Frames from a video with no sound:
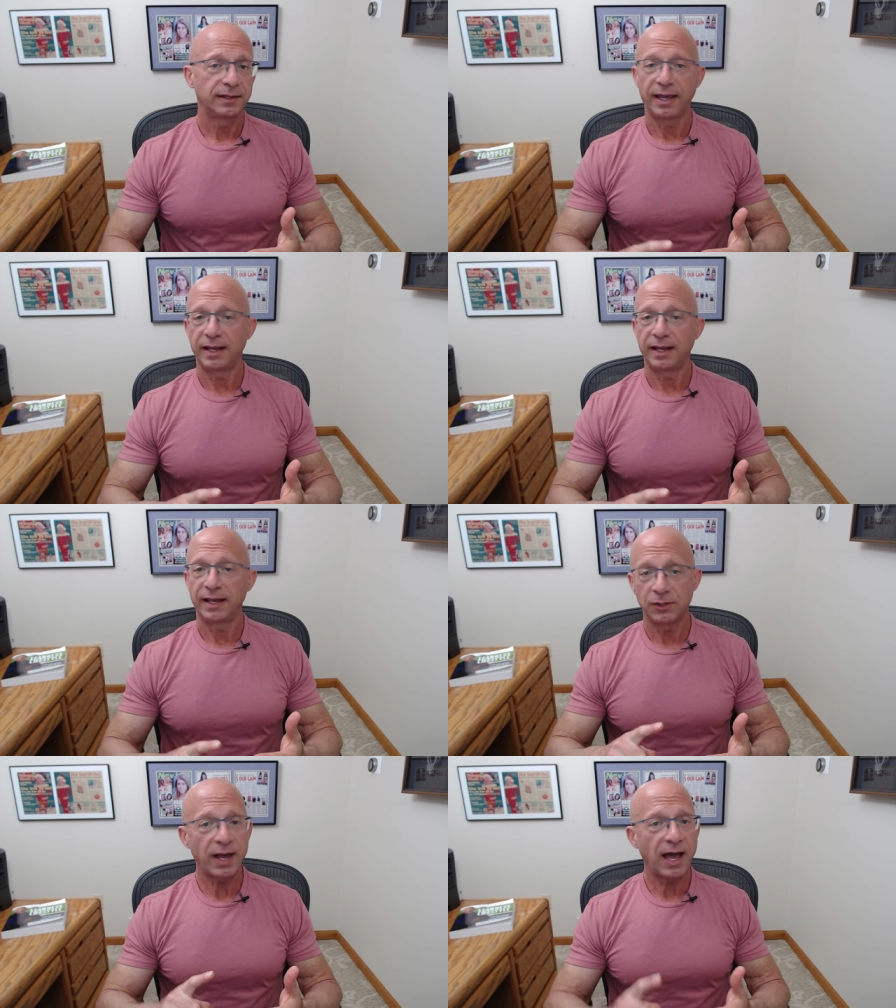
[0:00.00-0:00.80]
And
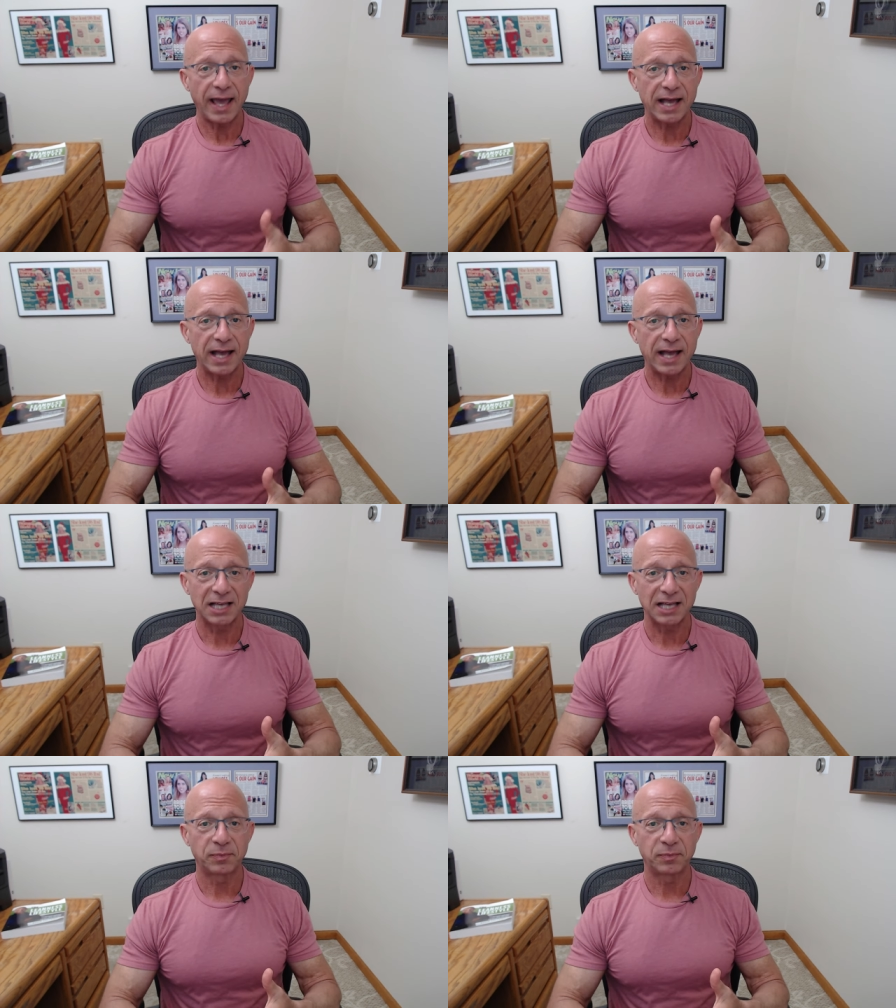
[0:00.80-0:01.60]
if you're not ha-
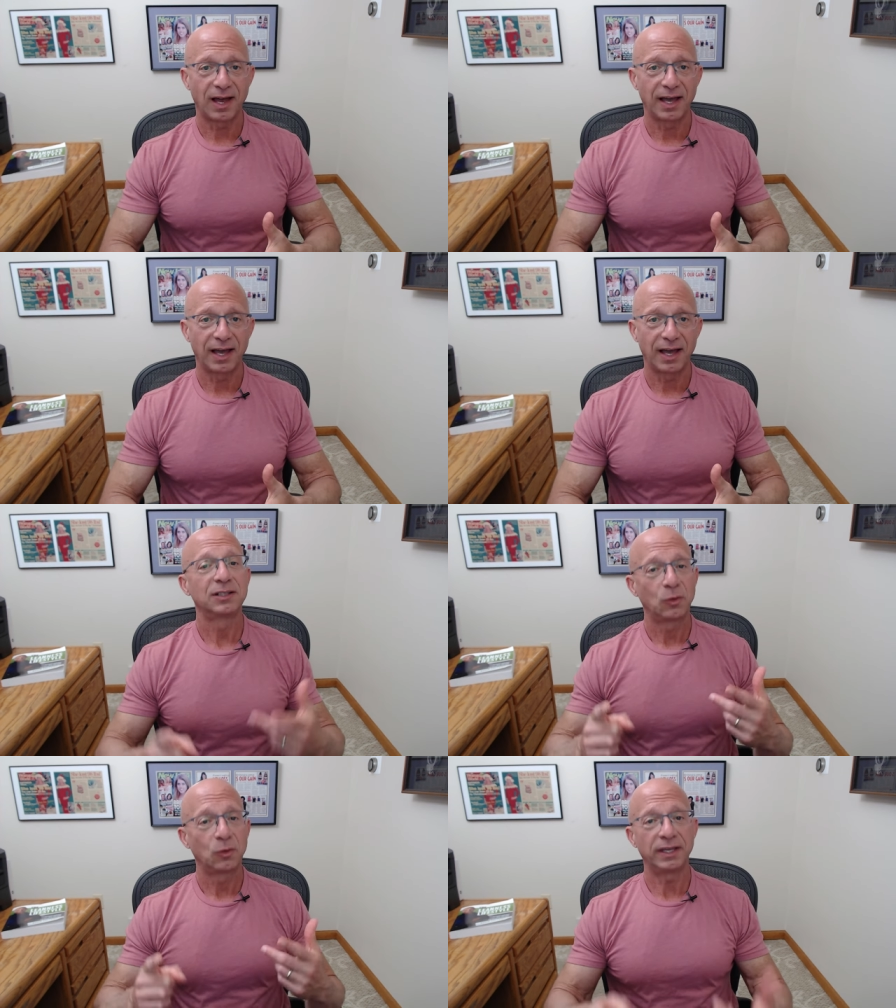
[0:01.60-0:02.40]
hospitalized,
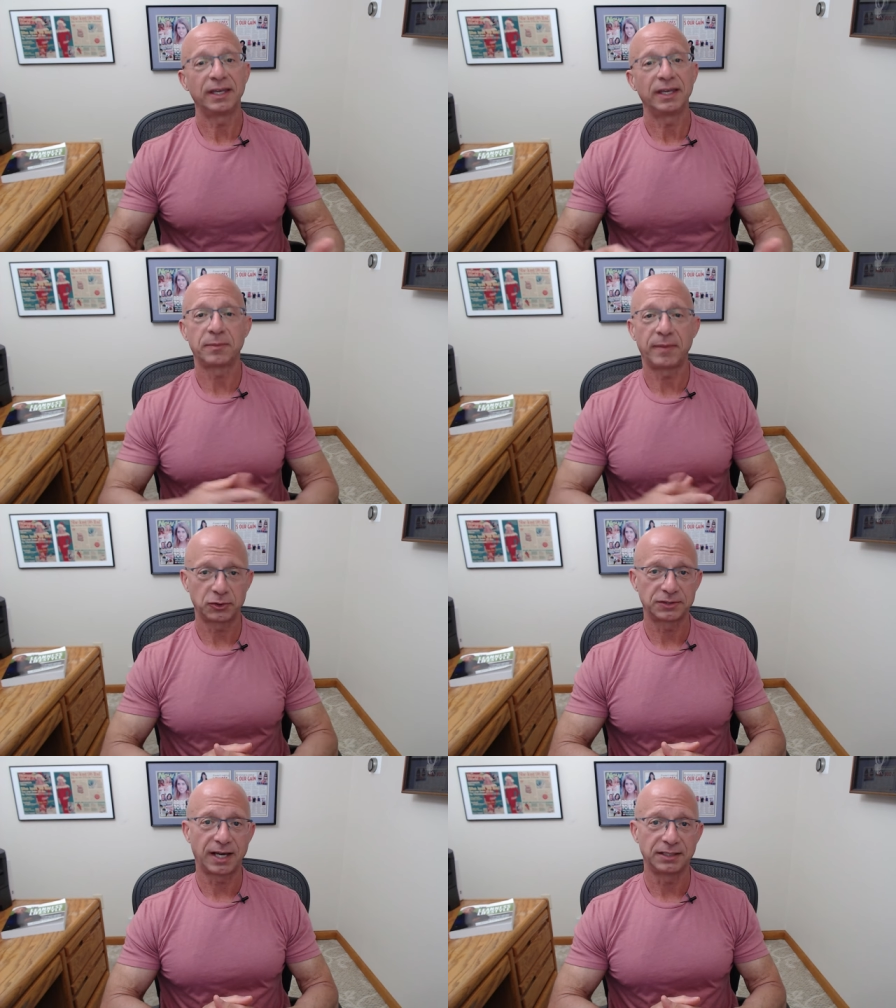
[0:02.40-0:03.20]
we can get some
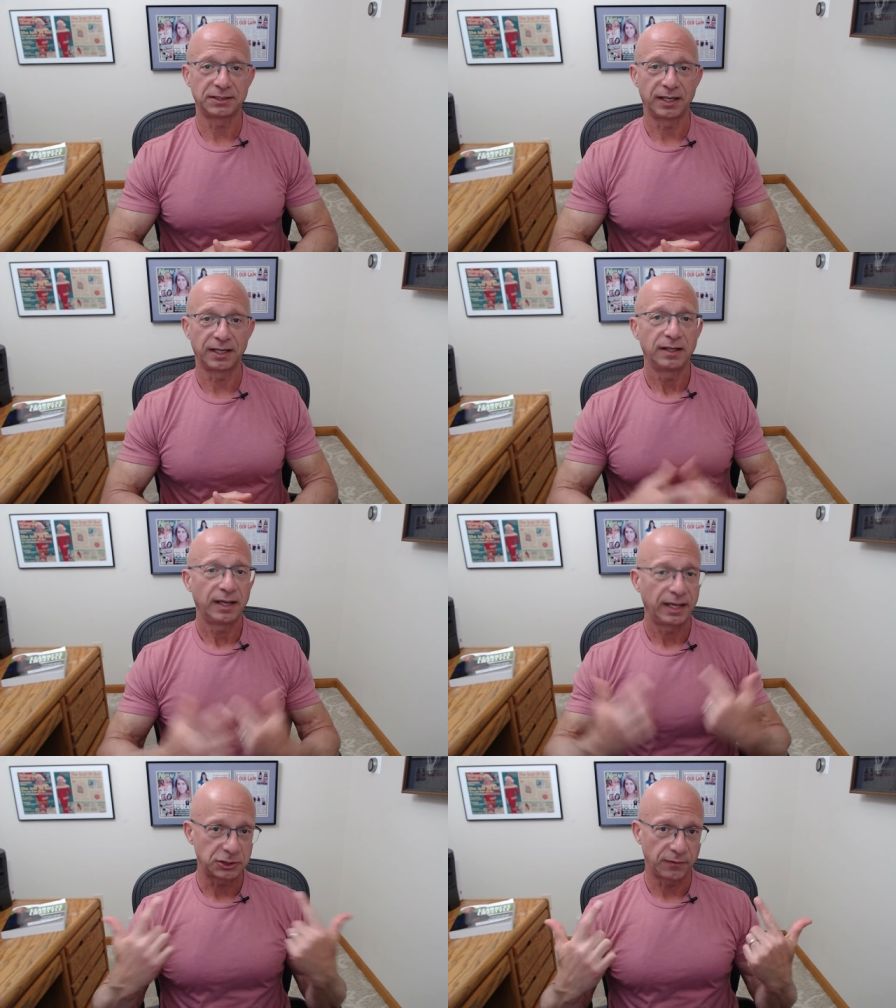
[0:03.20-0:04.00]
exercise in
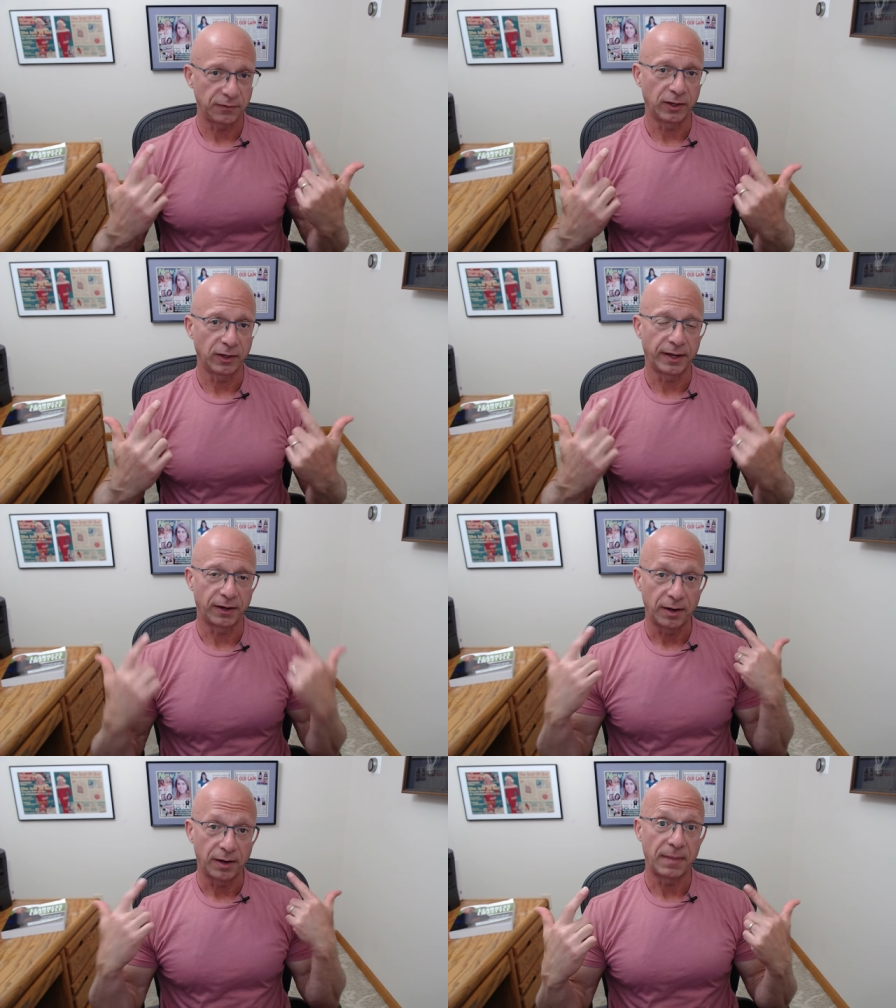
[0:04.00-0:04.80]
and get you feeling
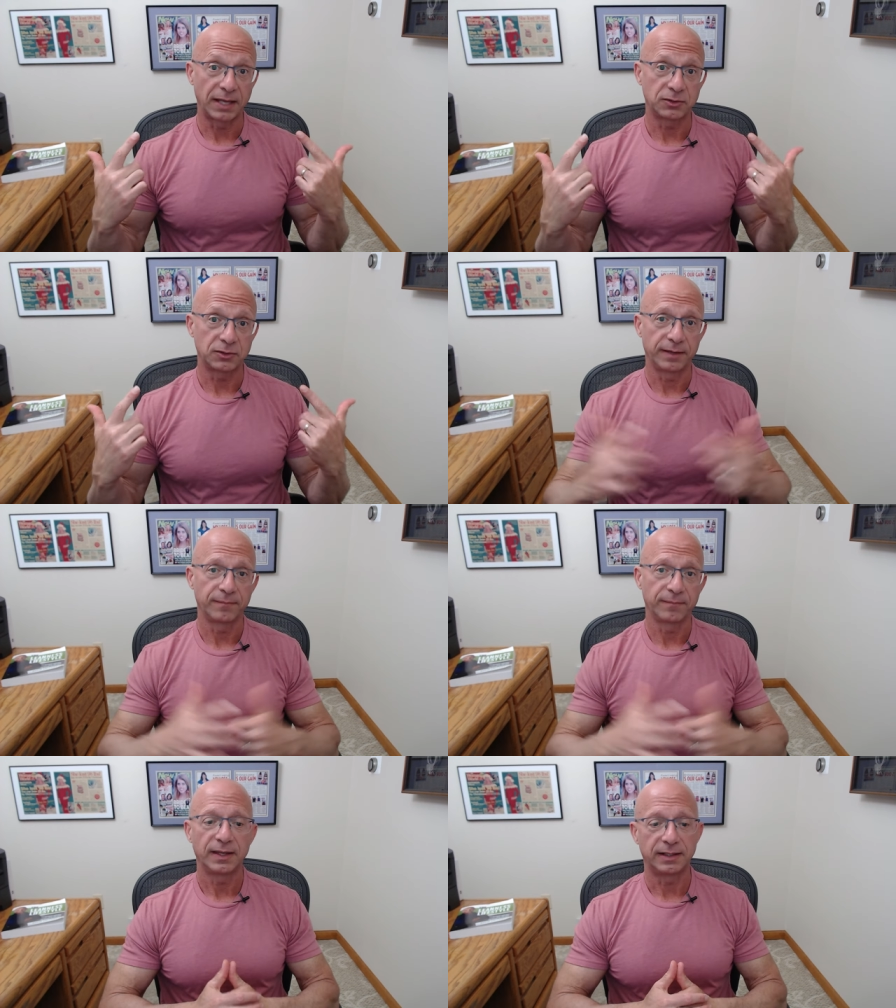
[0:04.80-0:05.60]
better mentally
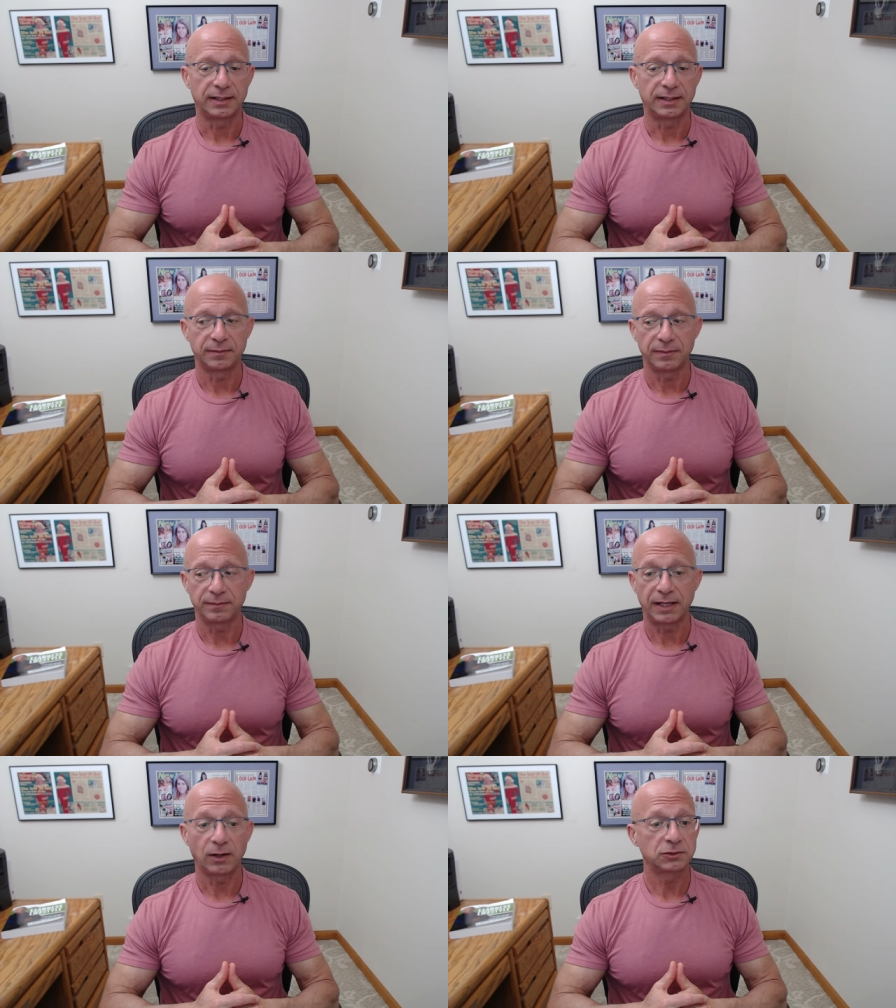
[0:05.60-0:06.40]
um,
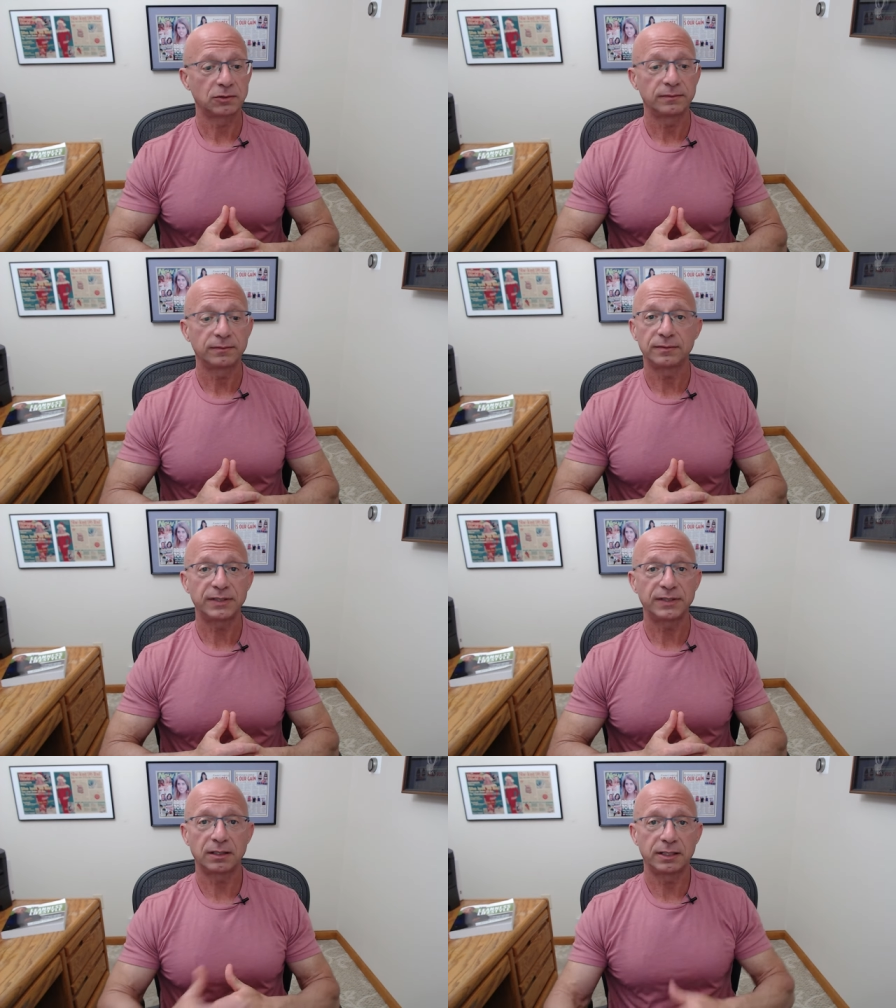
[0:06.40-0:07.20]
and also
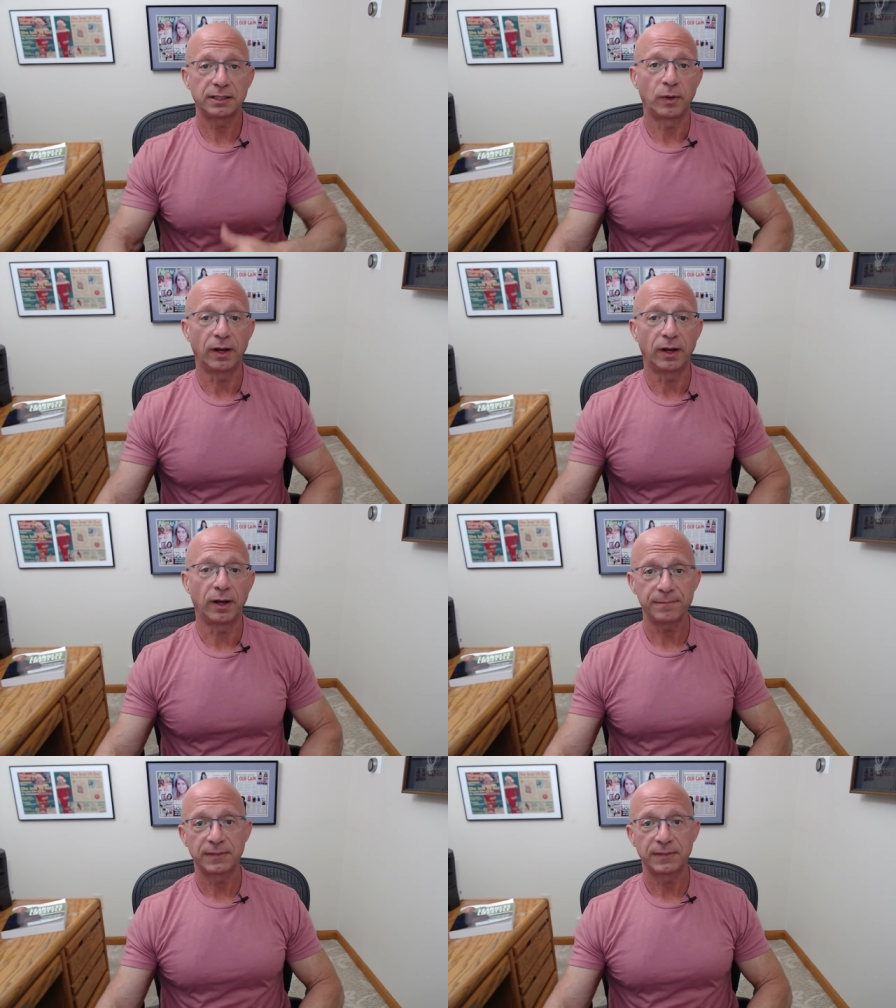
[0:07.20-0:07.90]
physically as well, right?